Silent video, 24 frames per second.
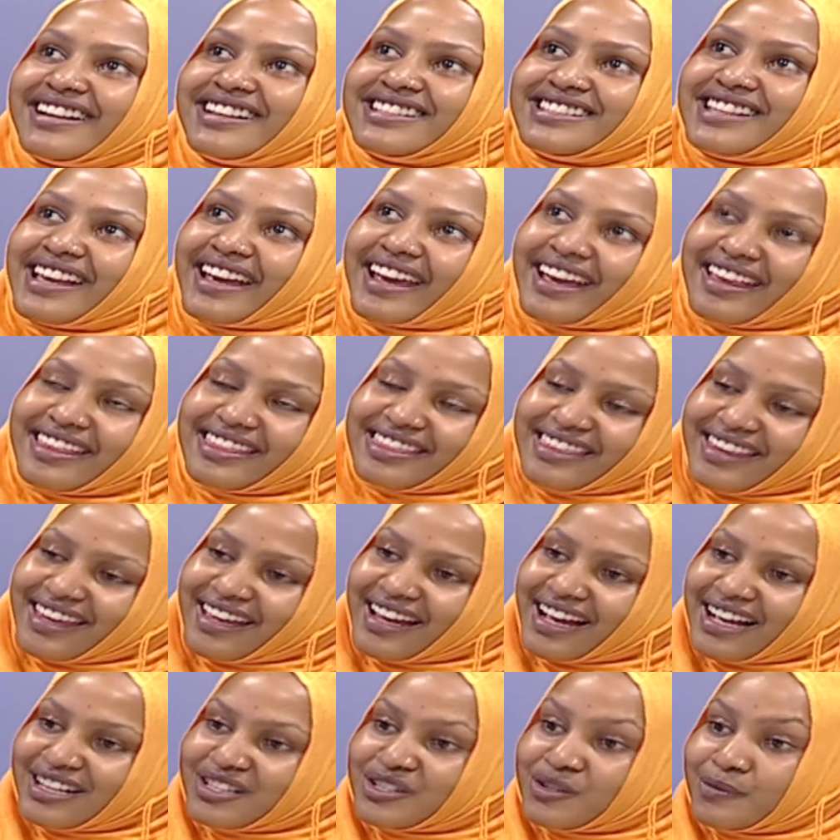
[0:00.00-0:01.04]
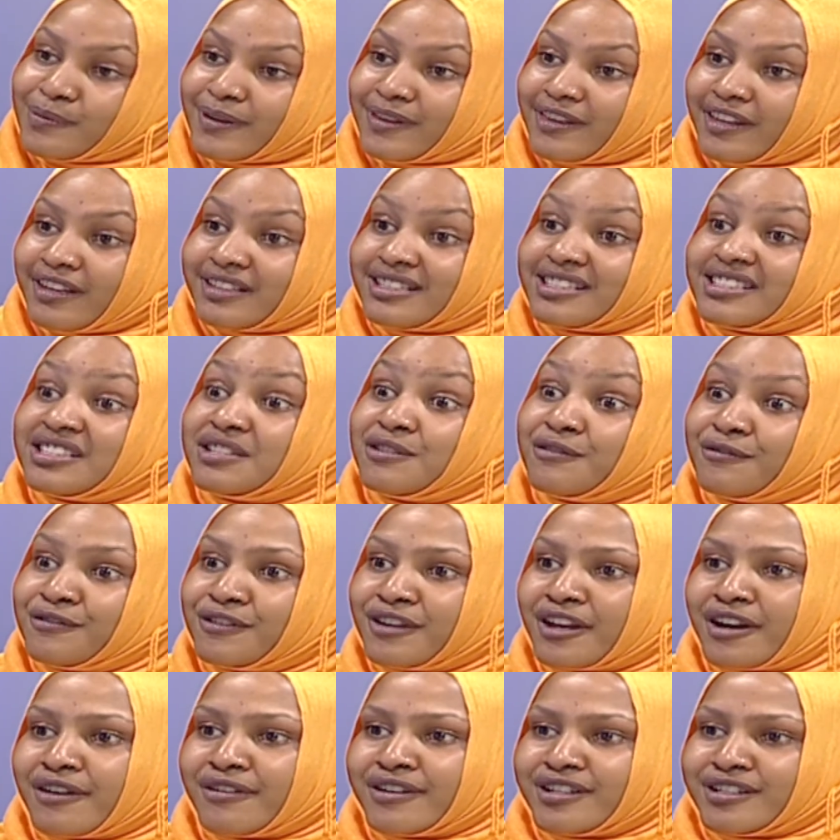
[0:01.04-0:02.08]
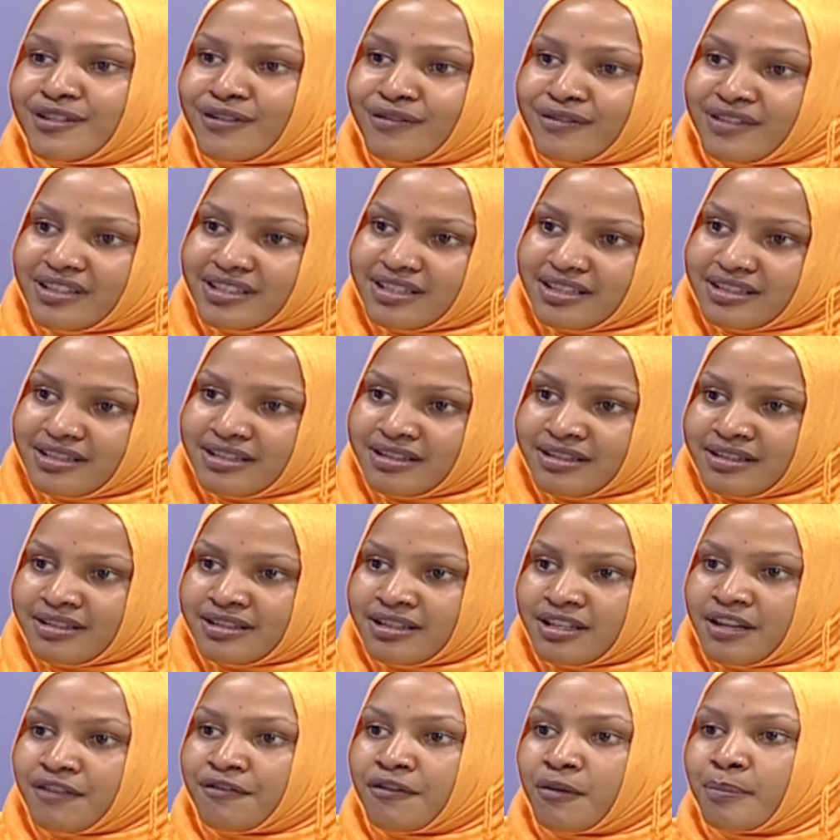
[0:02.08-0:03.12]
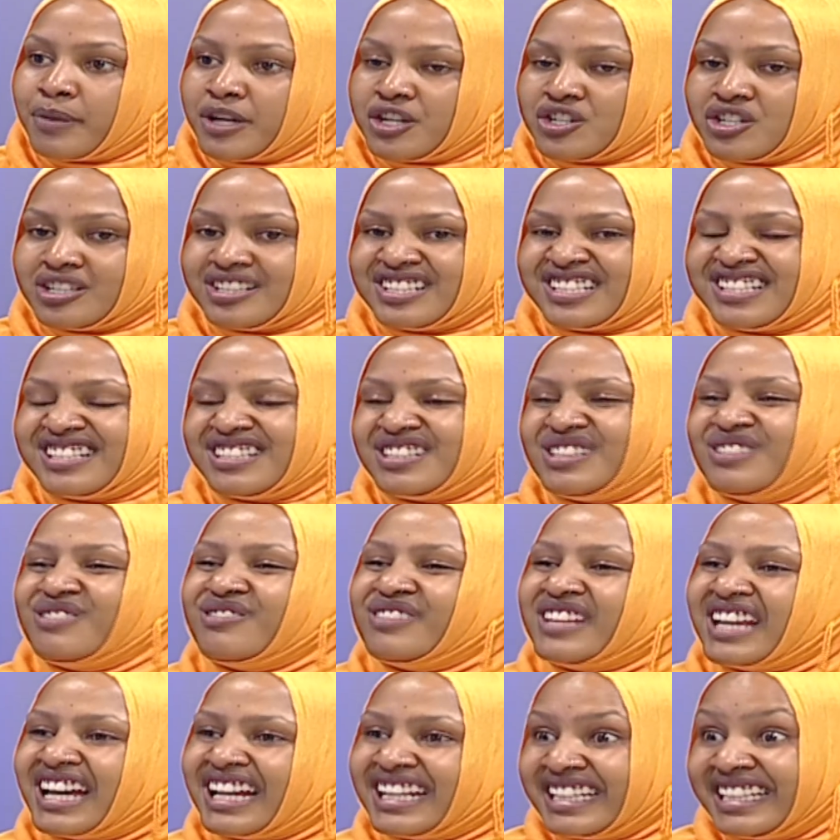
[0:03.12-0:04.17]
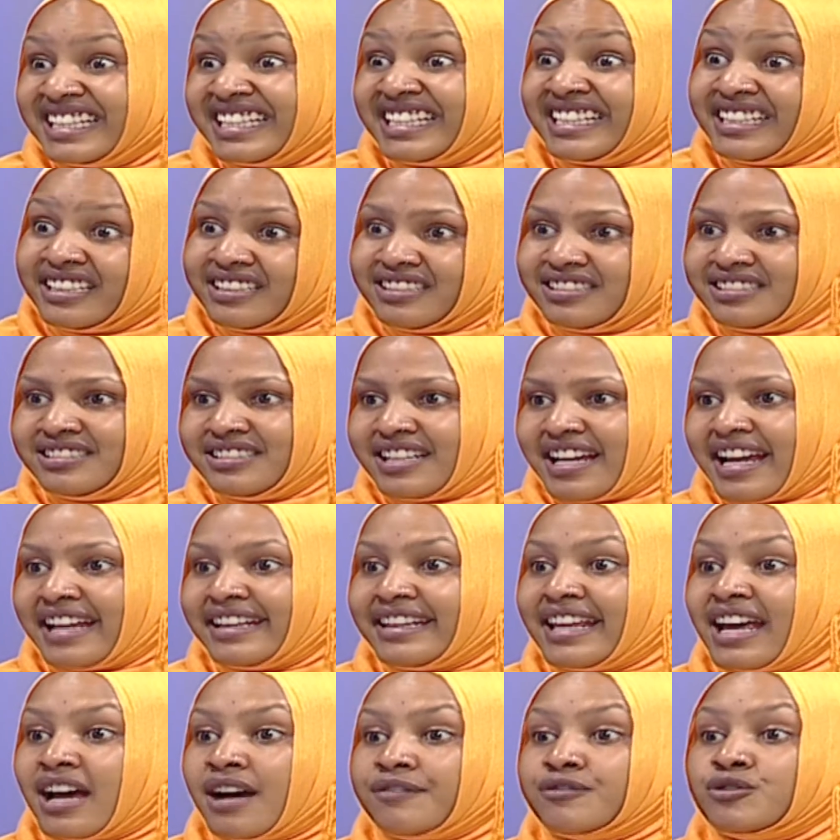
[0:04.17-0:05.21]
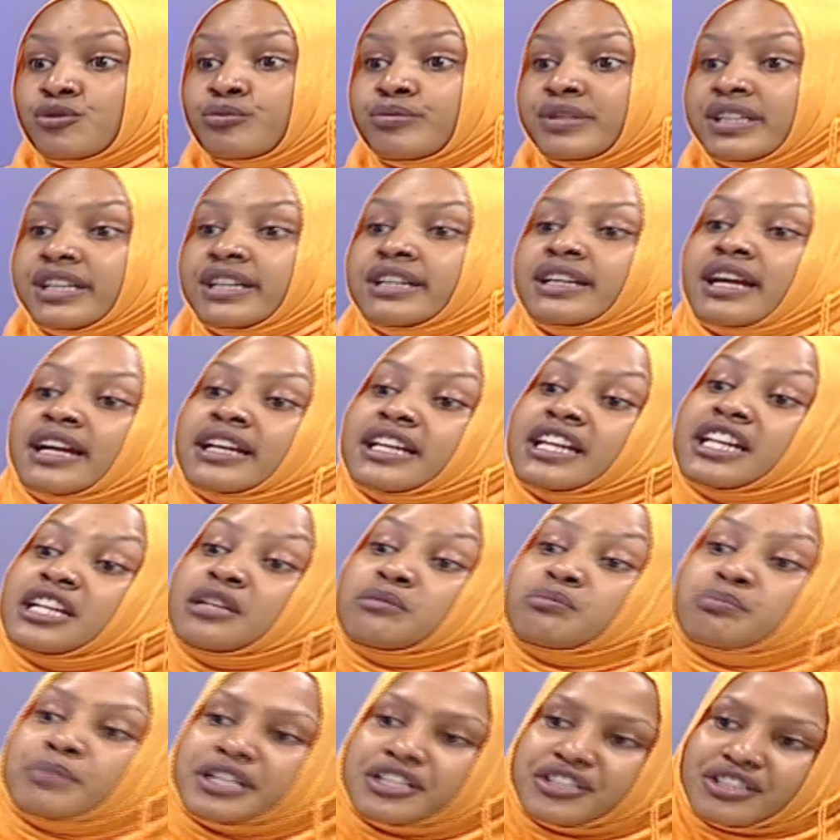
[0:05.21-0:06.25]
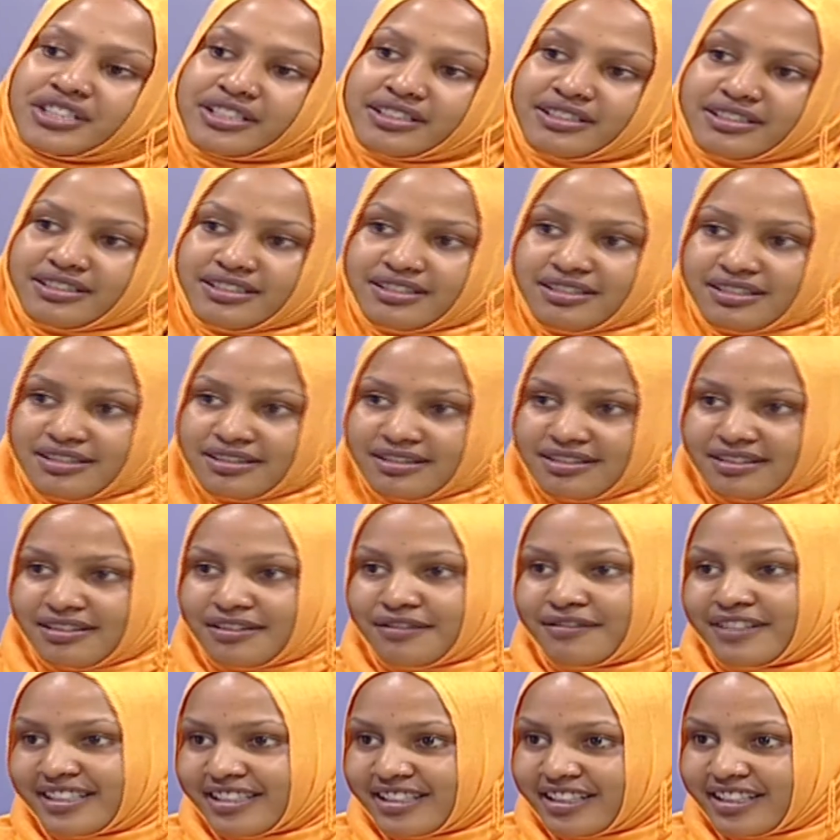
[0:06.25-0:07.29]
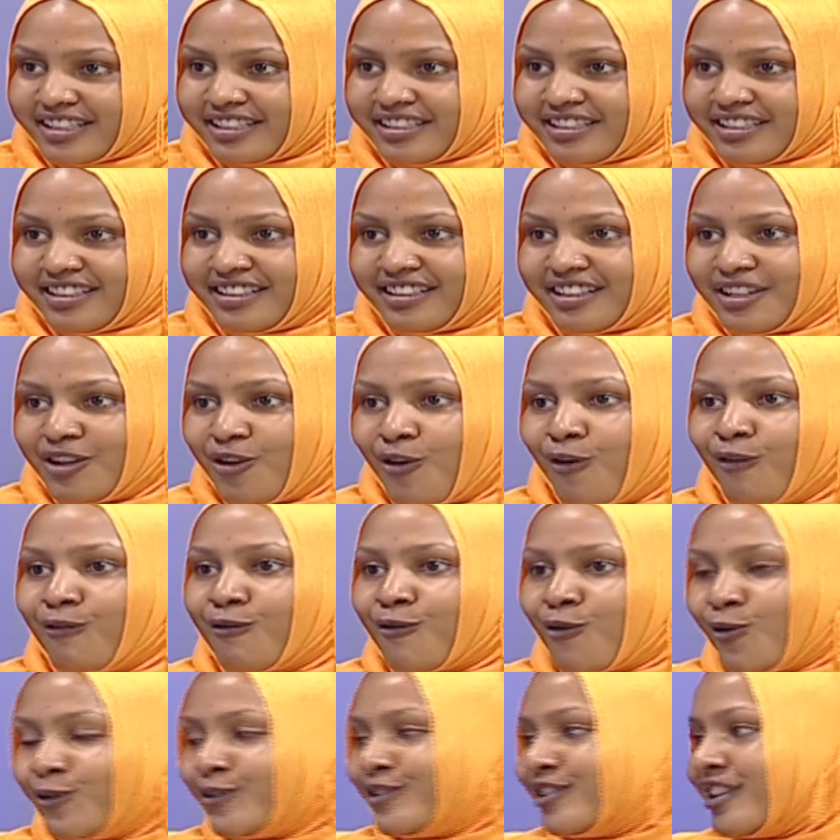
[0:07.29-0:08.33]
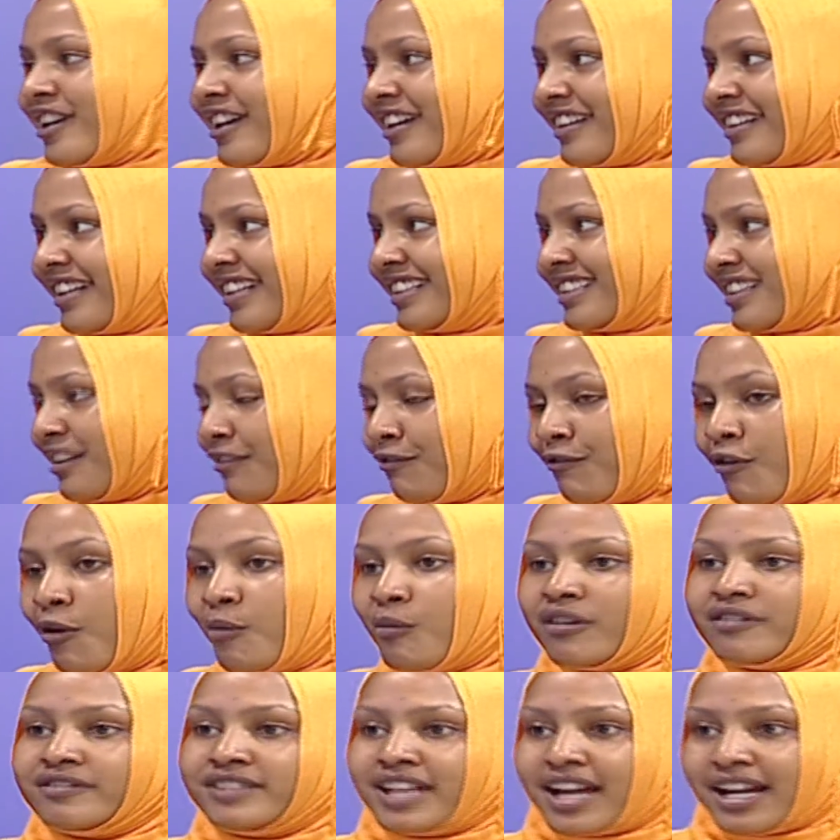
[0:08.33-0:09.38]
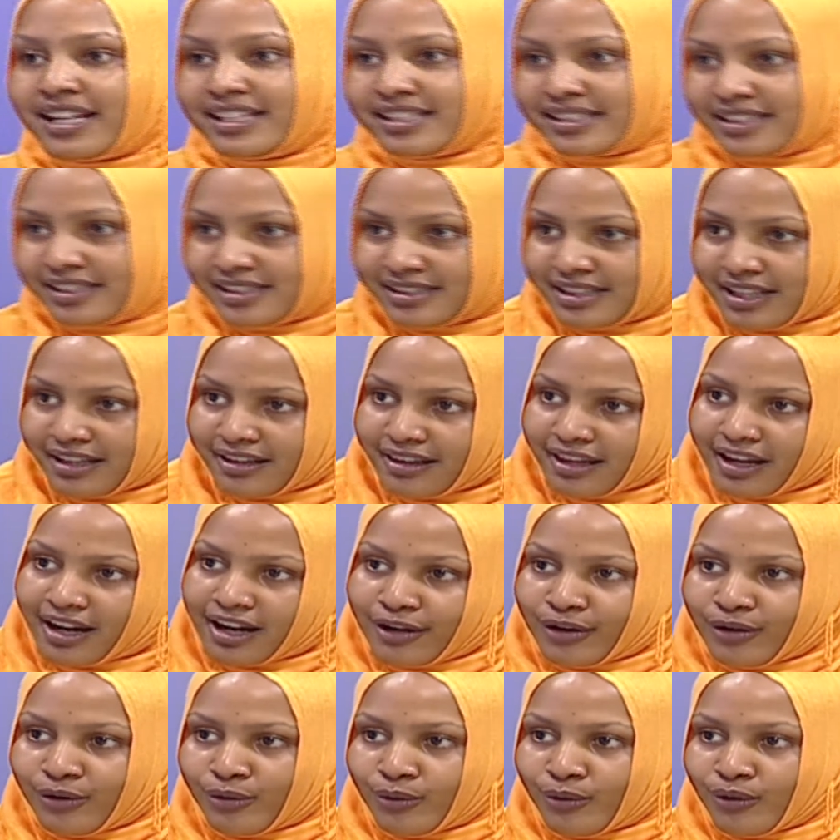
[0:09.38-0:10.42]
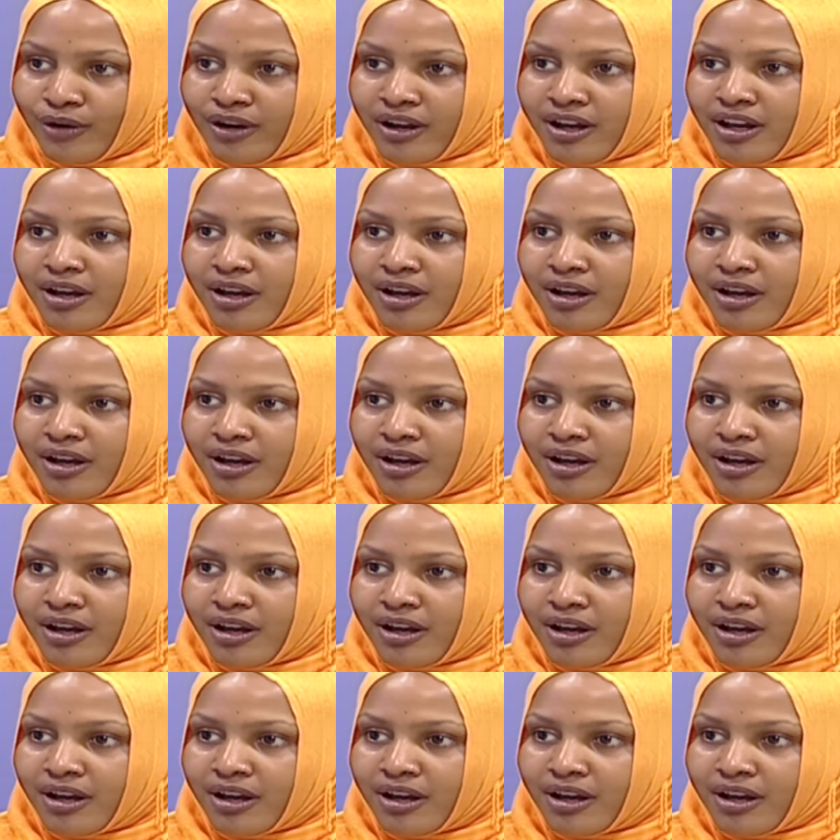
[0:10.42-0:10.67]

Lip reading: Second thing has to be the severity of the disease. If a patient is severely ill and they have to be in an inpatient facility, of course, there's a form of dialysis that they can do.